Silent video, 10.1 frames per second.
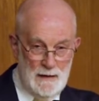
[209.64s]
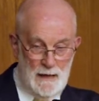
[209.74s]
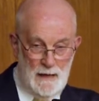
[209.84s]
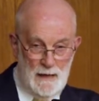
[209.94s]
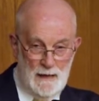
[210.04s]

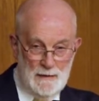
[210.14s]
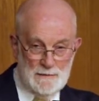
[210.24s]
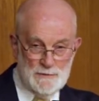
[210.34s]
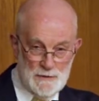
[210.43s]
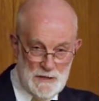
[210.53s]
uh,
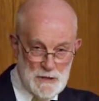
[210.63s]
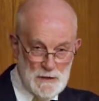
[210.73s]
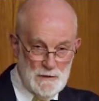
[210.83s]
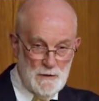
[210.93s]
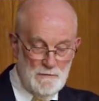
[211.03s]

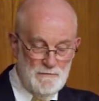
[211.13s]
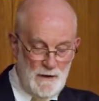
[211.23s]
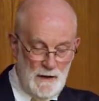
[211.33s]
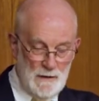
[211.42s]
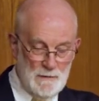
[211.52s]
tradition who
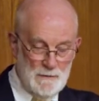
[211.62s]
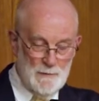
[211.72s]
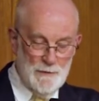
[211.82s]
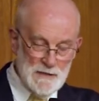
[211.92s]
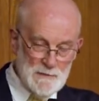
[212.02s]
followed the
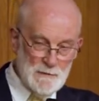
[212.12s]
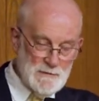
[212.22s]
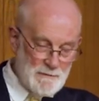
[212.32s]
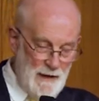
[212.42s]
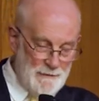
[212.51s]
principles
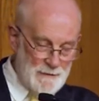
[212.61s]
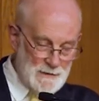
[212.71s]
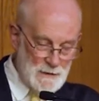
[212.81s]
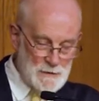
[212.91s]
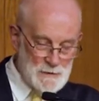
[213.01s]
of Catholic
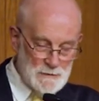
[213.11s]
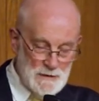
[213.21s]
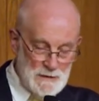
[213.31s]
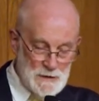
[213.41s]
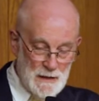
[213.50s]
social
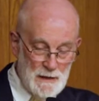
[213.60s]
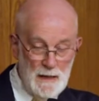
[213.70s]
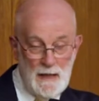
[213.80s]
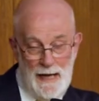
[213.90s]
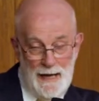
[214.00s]
teaching,
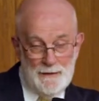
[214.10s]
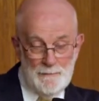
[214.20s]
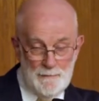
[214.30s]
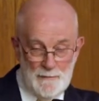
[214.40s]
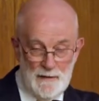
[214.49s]
and
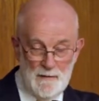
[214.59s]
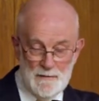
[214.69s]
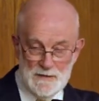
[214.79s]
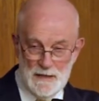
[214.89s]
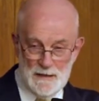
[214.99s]
maybe
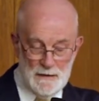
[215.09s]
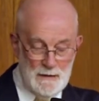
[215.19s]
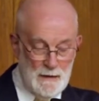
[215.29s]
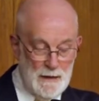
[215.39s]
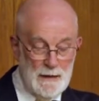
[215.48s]

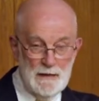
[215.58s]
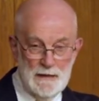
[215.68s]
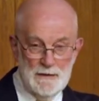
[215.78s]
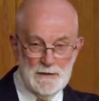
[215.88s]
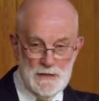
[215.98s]
particularly
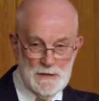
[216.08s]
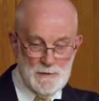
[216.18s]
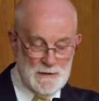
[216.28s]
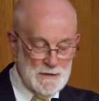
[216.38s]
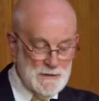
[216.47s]
the
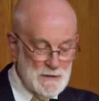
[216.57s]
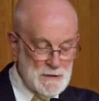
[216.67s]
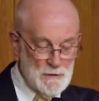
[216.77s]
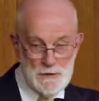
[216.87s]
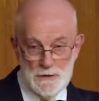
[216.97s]
Jesuit
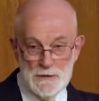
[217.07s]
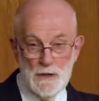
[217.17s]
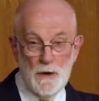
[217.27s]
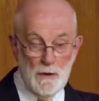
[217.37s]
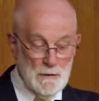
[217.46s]
institutions,
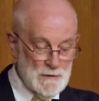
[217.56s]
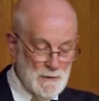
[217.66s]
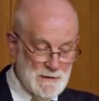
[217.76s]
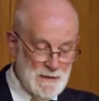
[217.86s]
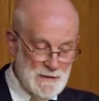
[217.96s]
all
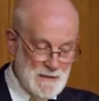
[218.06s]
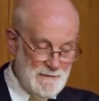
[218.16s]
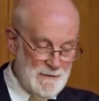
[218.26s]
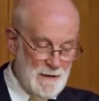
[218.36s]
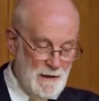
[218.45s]

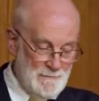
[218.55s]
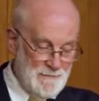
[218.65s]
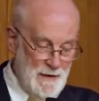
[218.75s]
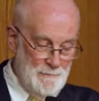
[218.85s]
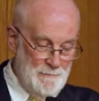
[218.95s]
27 of
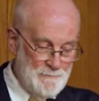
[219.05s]
them.